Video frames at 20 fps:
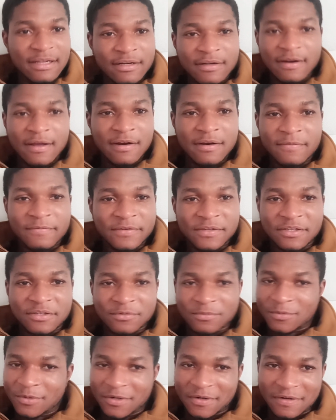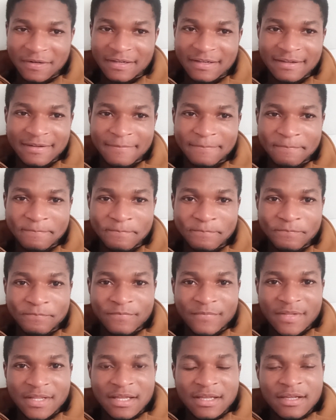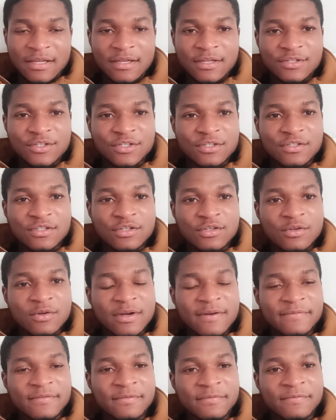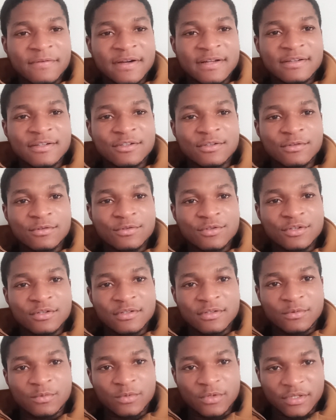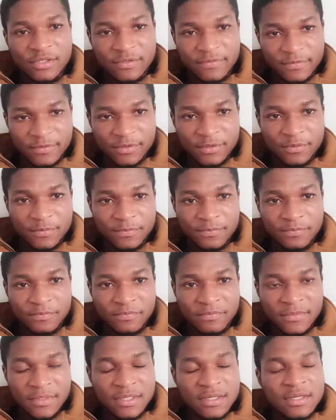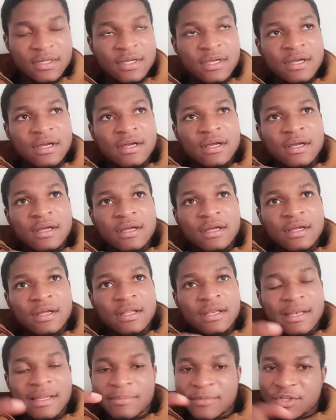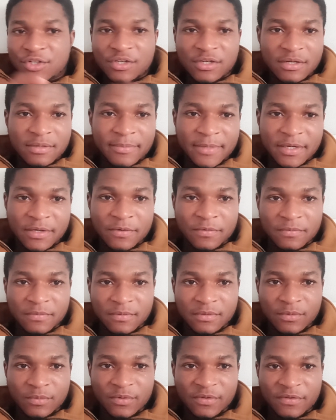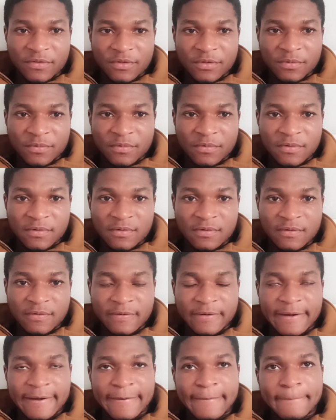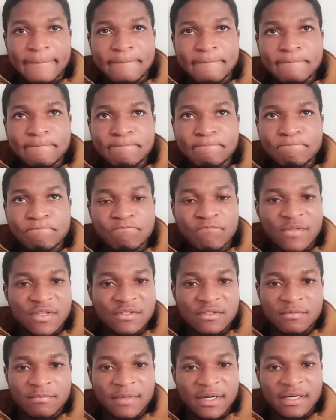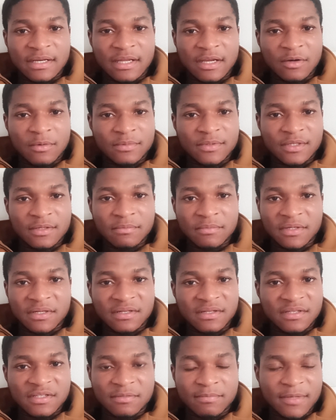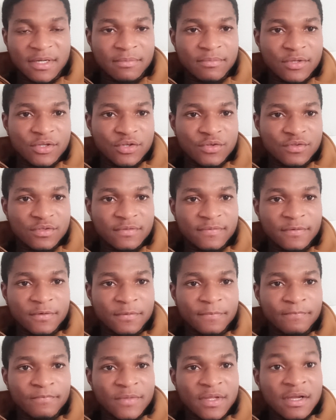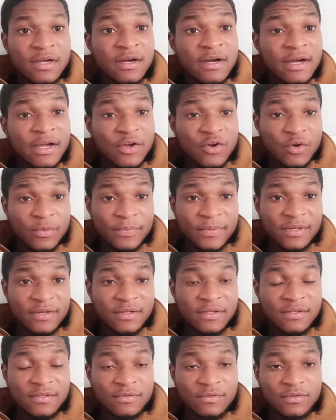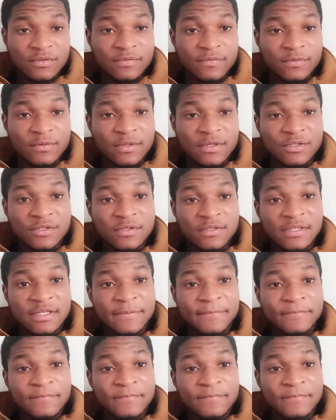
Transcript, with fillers: none of it is wrong it's just you have to find a solution that works for you let me share my own with you okay this mm, might help mm. somebody this might be useful i hope it is useful actually